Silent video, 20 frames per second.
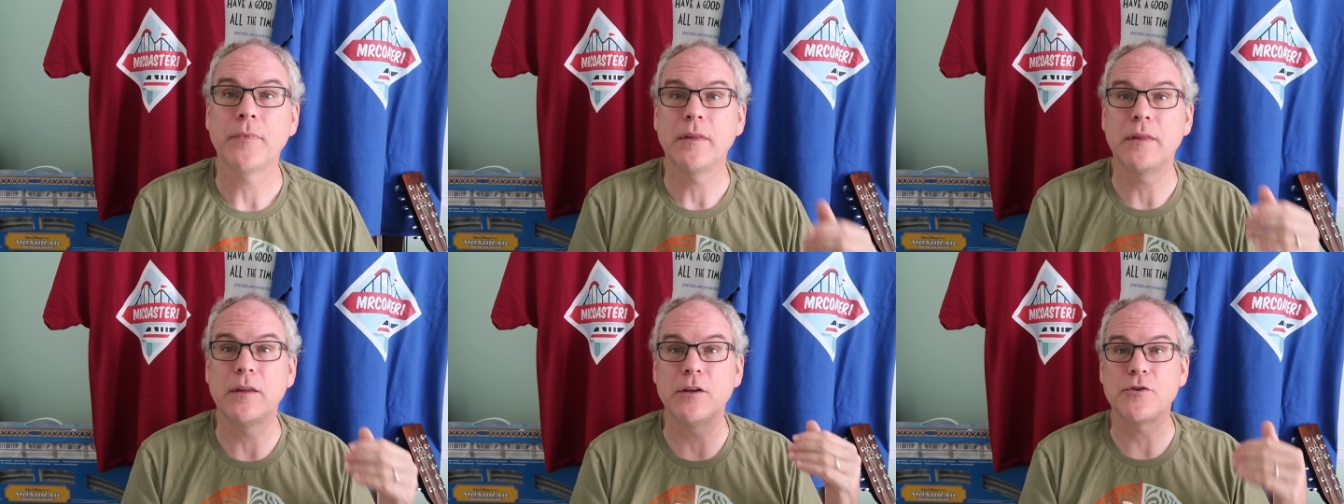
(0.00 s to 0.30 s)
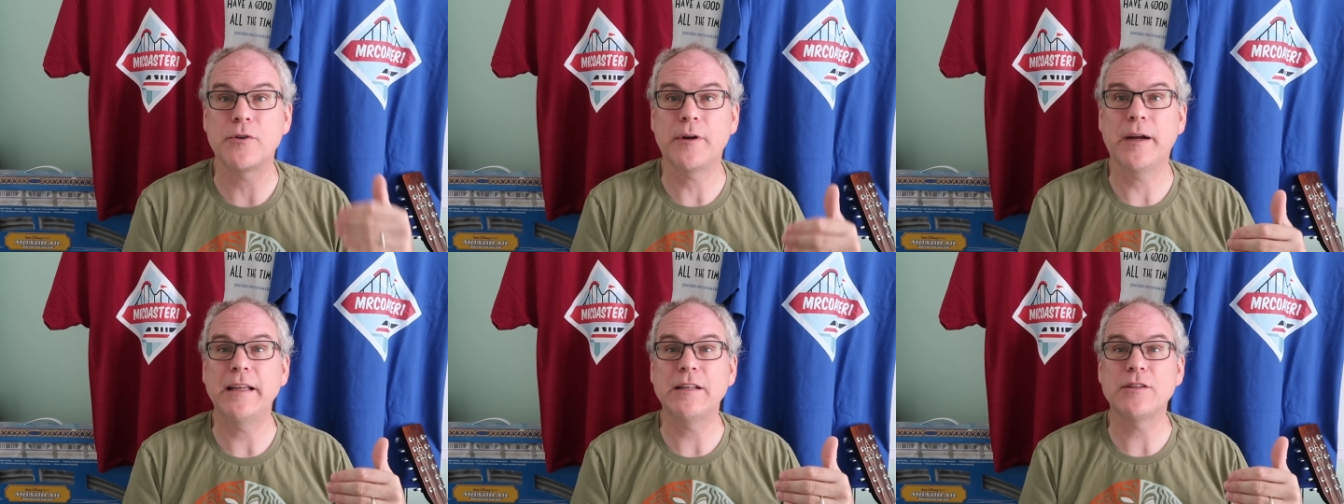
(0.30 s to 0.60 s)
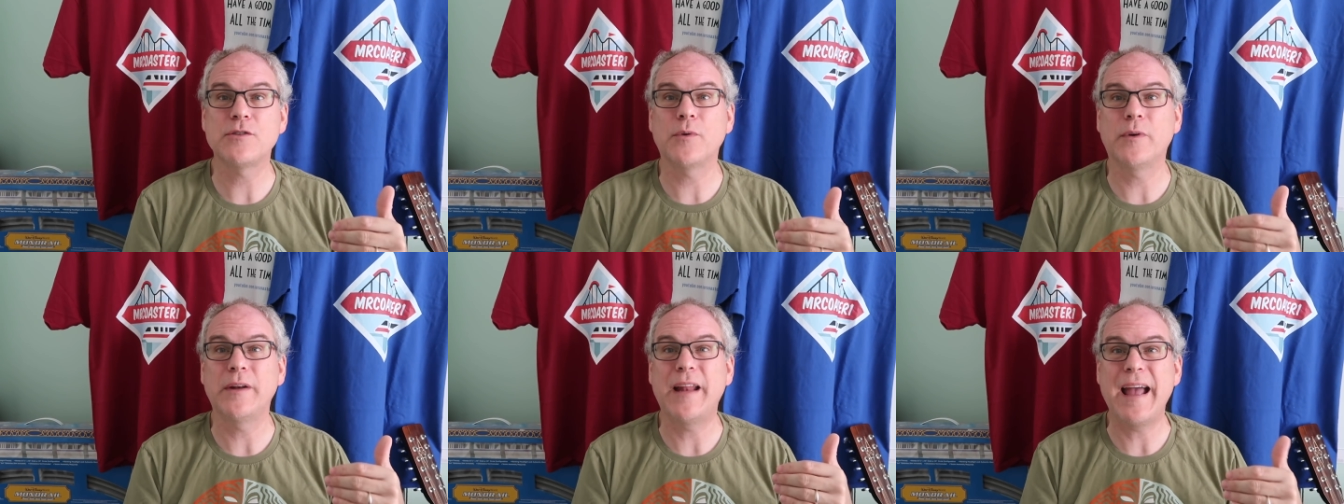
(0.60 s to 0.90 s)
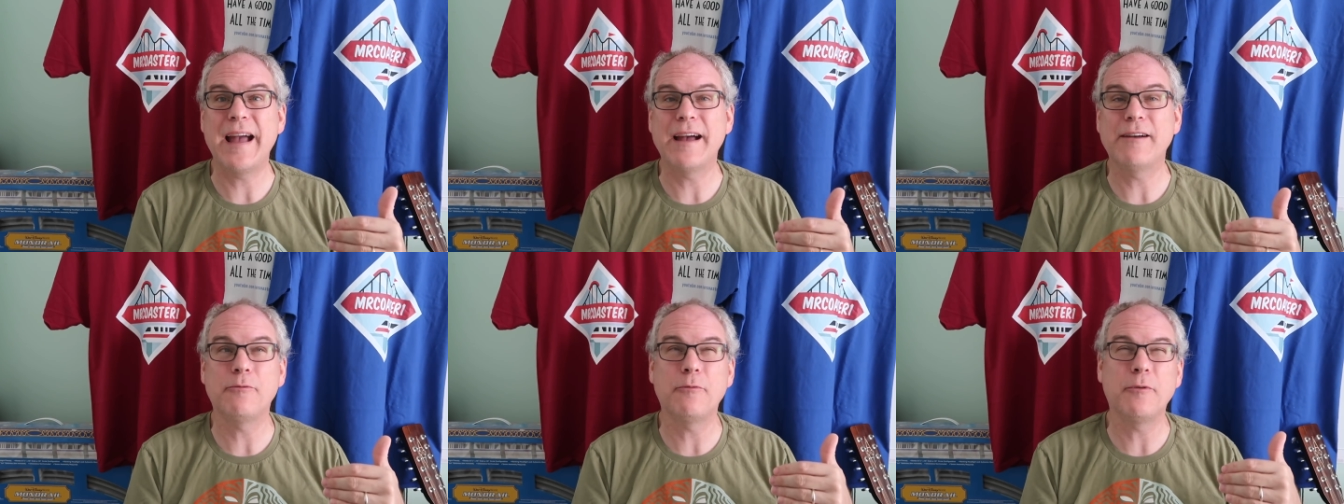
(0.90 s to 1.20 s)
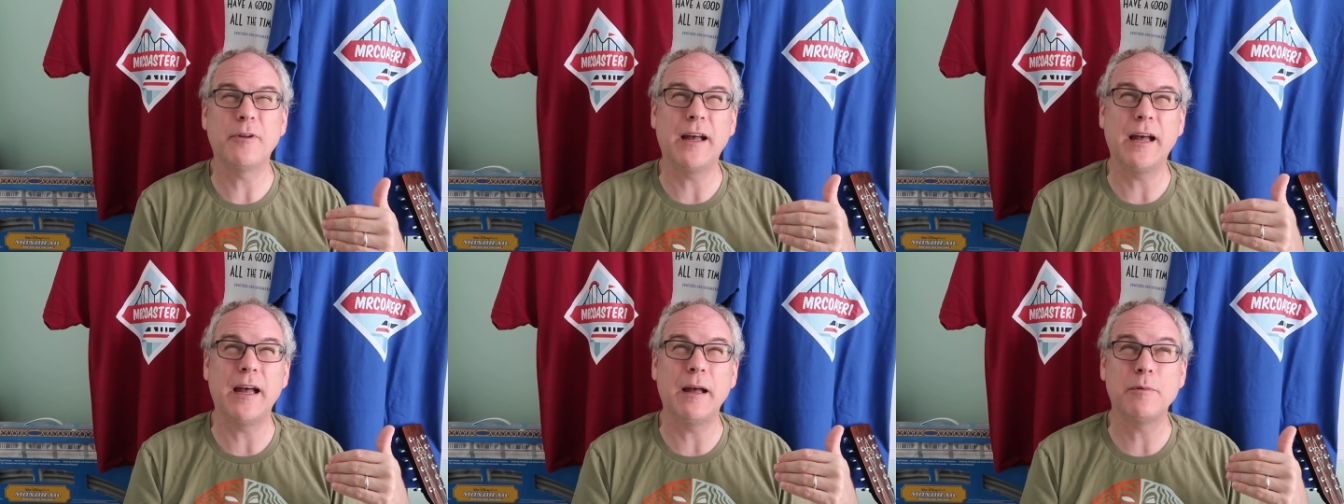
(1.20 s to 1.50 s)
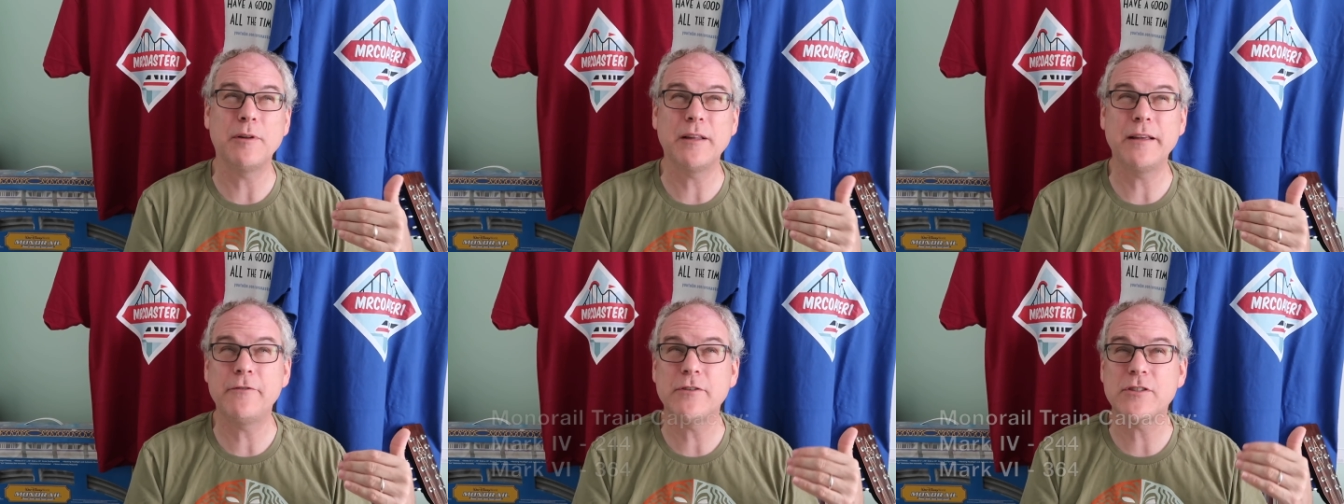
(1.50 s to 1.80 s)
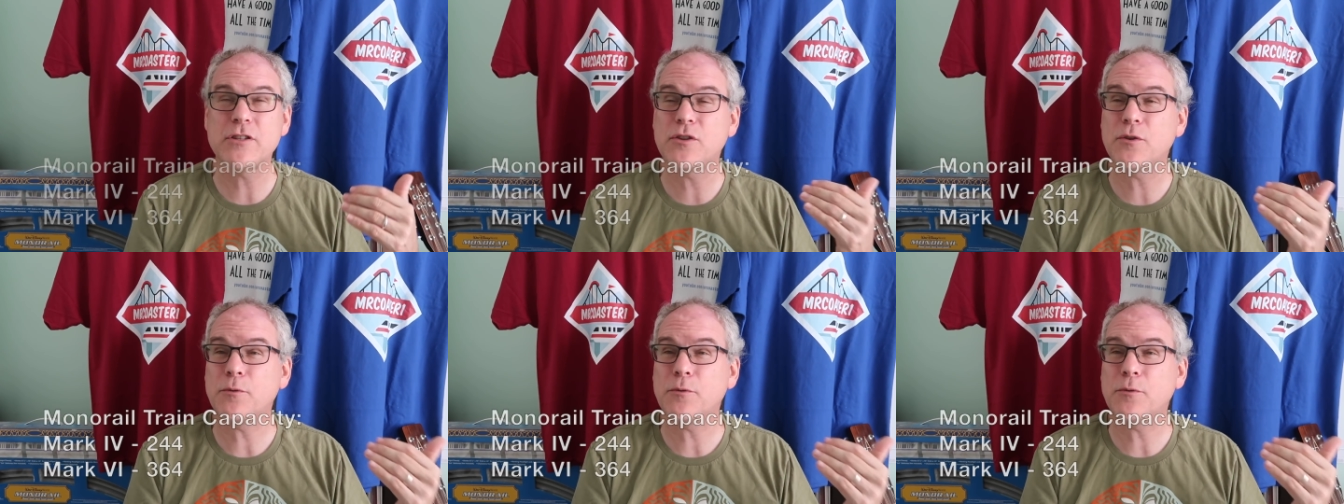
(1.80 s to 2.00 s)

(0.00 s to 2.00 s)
The trains would have, I believe it was